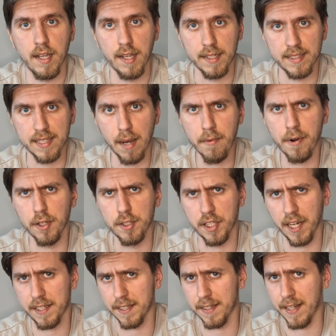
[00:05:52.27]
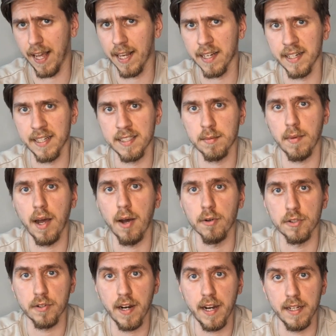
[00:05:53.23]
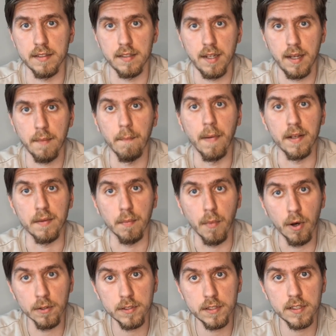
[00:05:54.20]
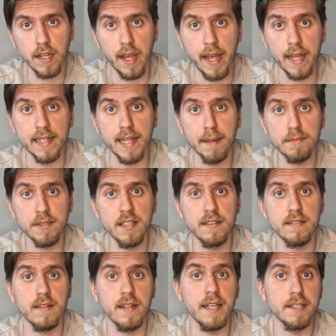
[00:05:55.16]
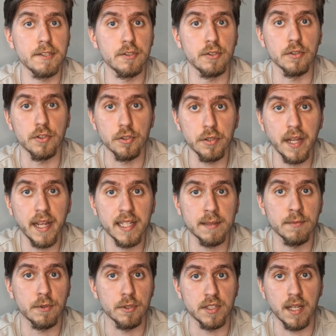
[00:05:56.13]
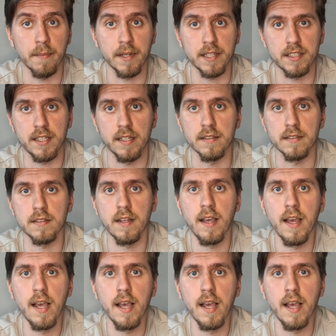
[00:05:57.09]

Some rejected Hellenism outright, but most adapted it to Judaism to some extent.